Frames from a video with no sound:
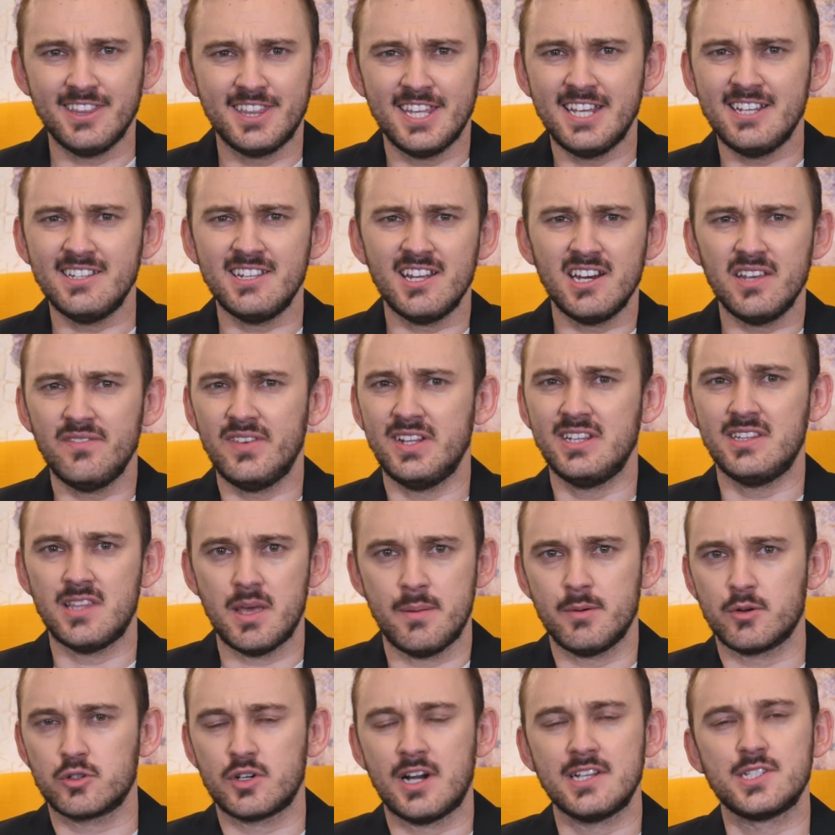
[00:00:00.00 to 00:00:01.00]
think that even
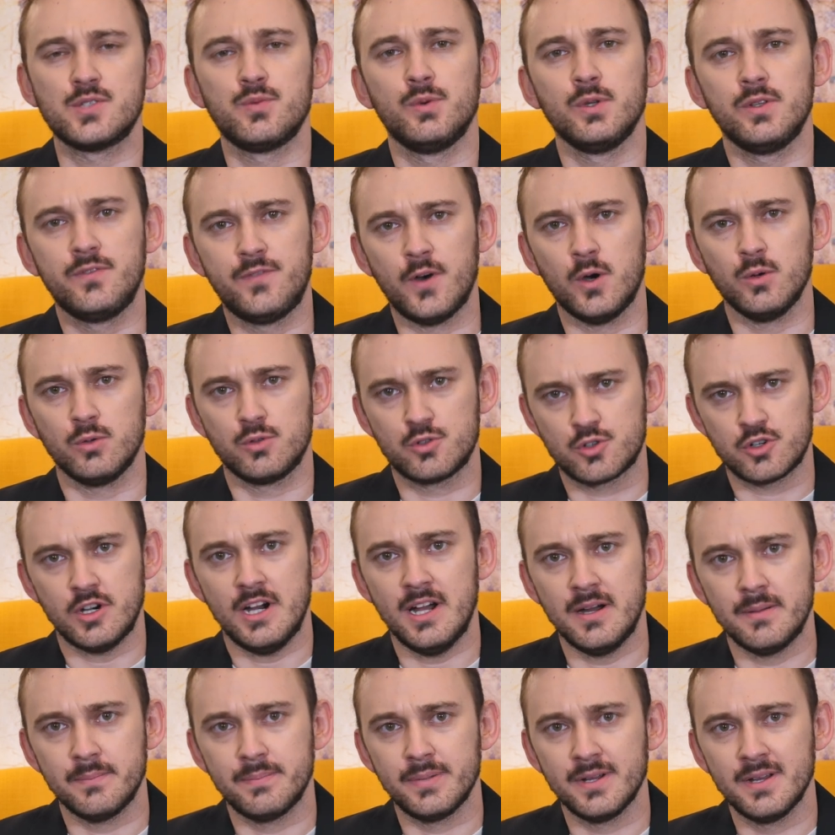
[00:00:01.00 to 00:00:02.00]
Democrats would vote
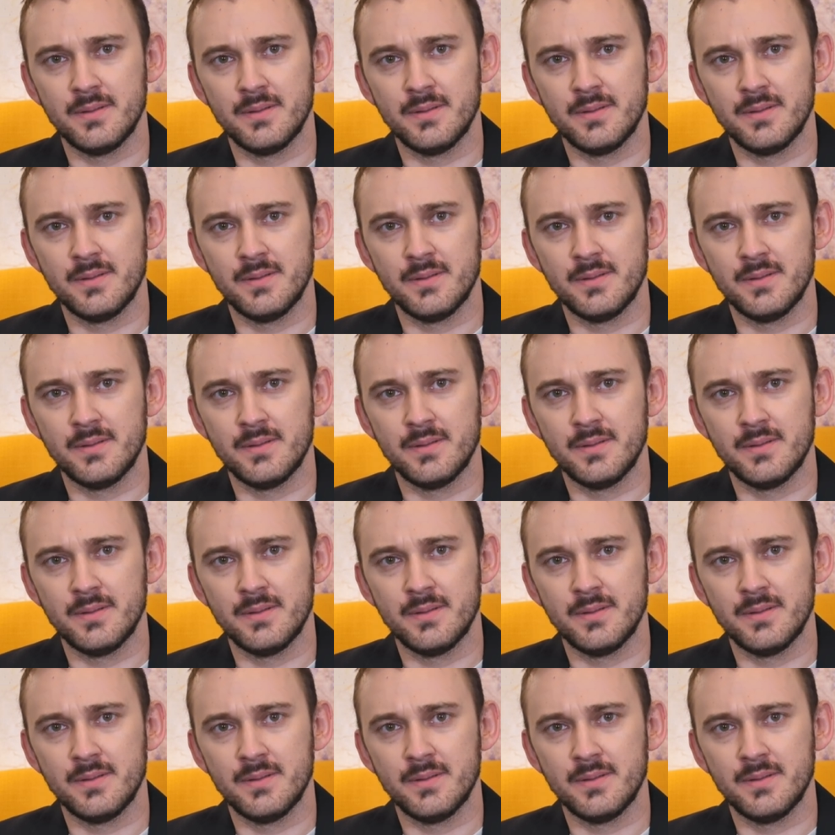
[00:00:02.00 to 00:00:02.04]
Trump